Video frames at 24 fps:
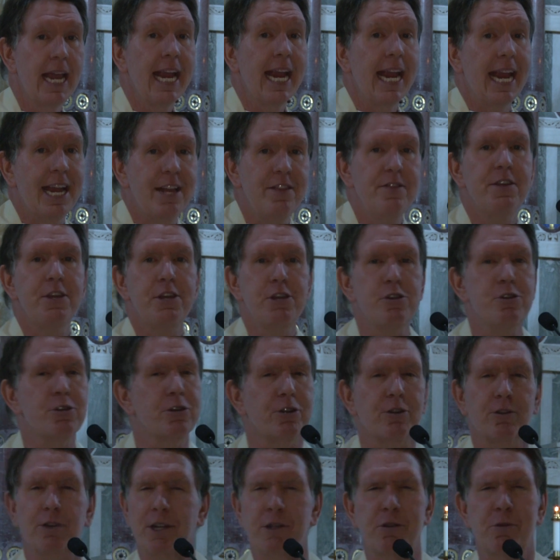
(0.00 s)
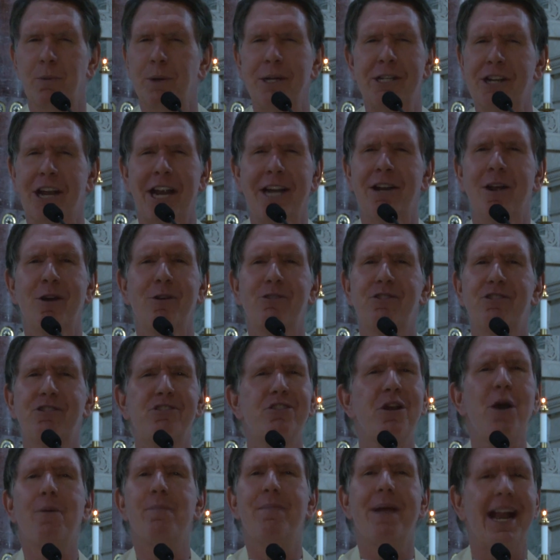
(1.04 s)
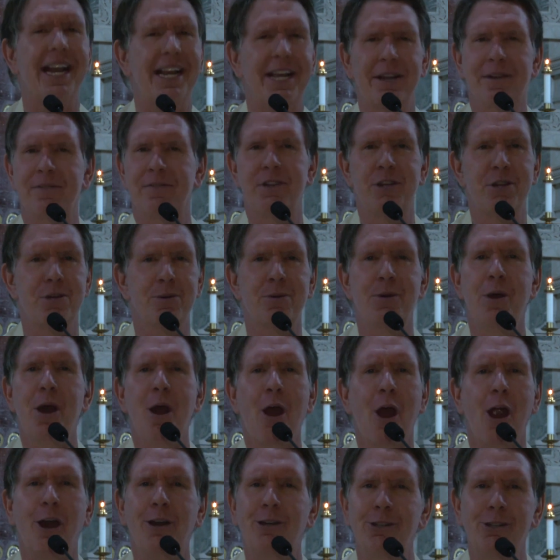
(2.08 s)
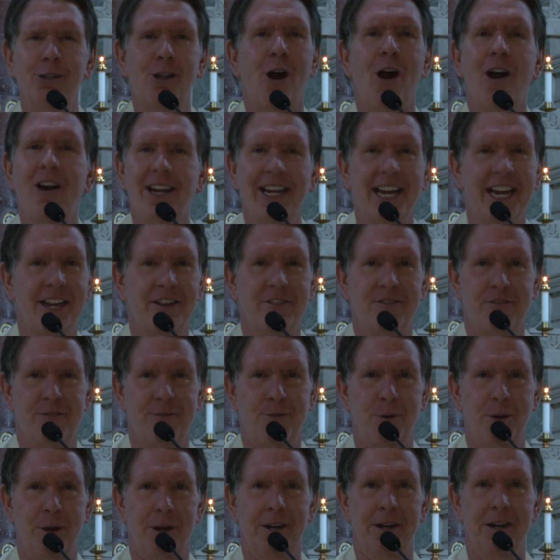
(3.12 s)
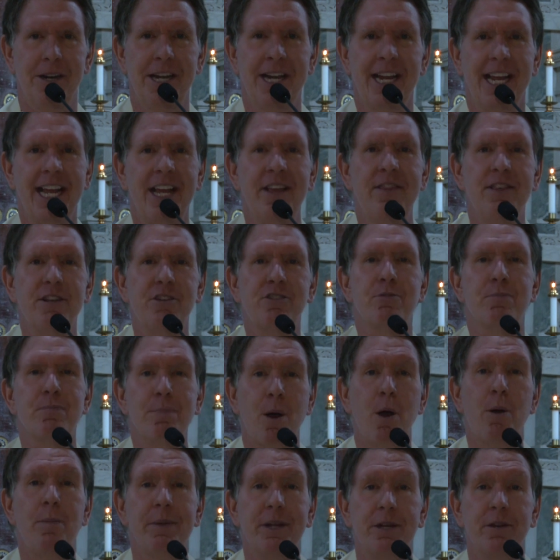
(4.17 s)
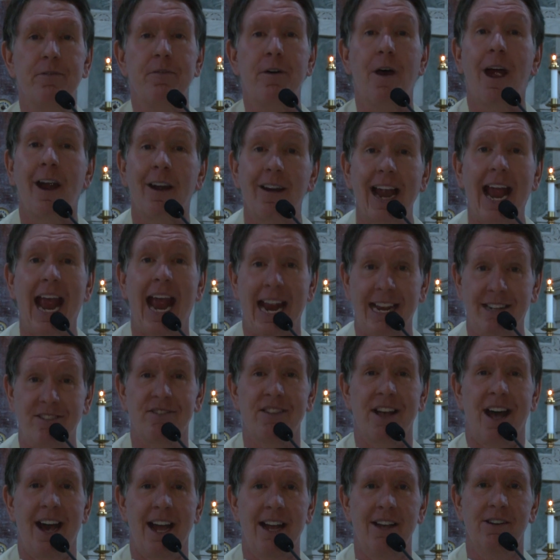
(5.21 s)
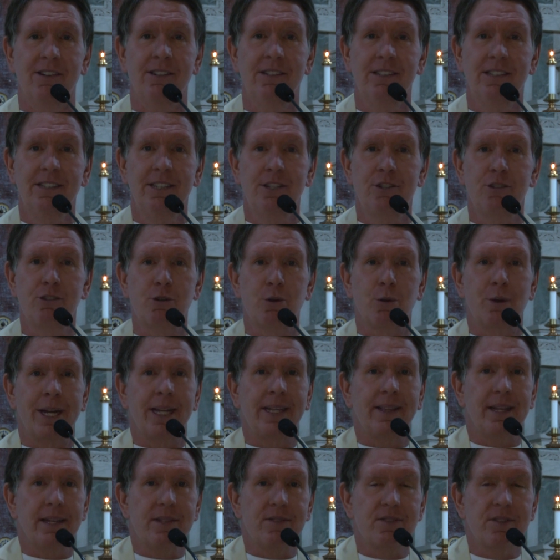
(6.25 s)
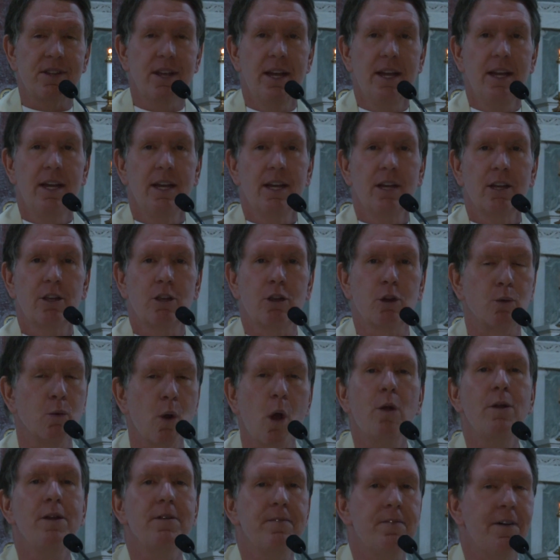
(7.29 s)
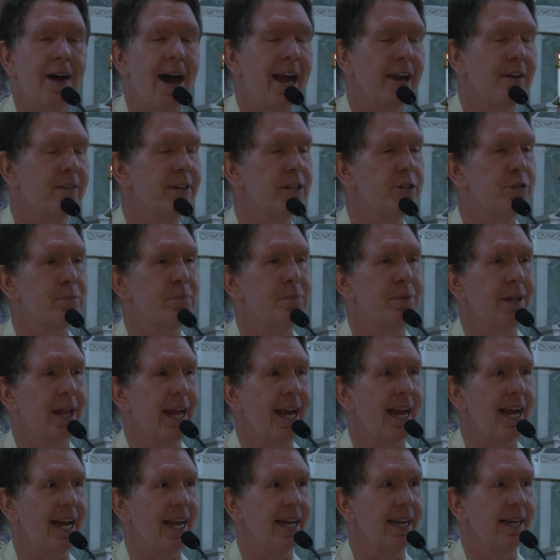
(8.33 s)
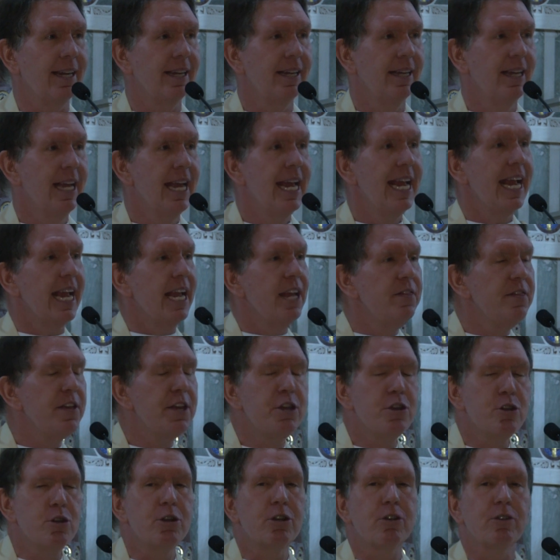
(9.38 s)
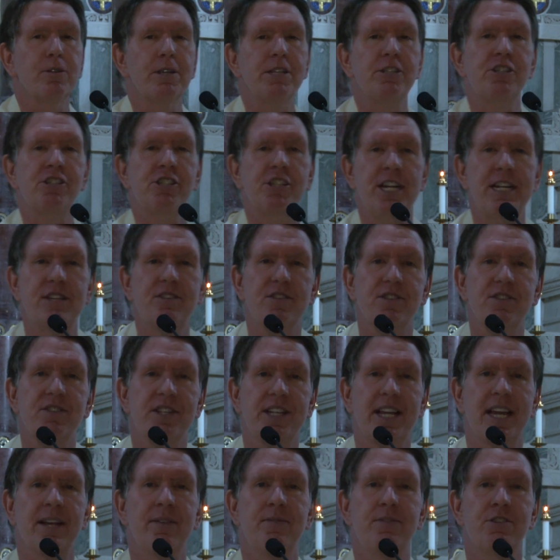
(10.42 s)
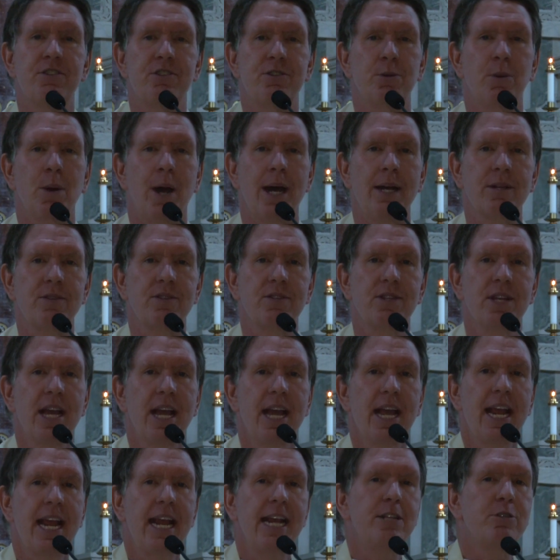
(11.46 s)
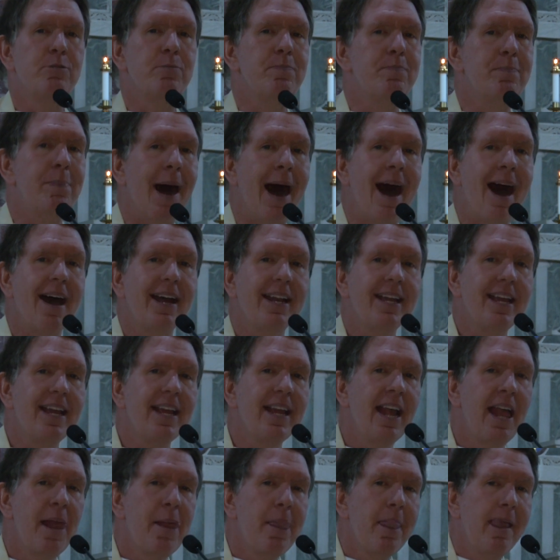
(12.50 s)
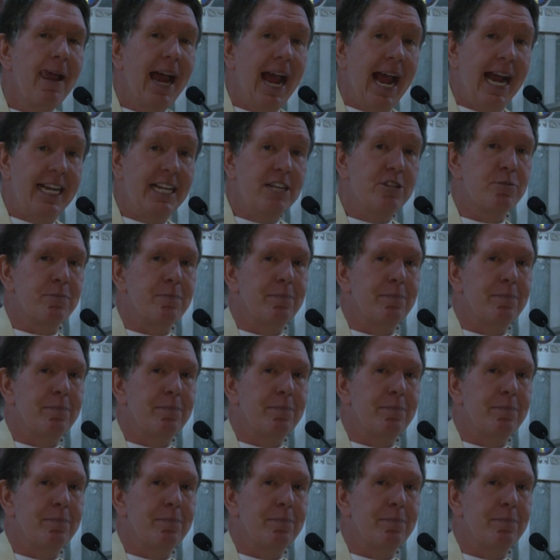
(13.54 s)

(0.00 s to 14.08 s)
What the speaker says: In the Eucharist, which I know so many of you are longing for in this moment of our exile during this coronavirus plague, in the Eucharist, Jesus gives to us his body and his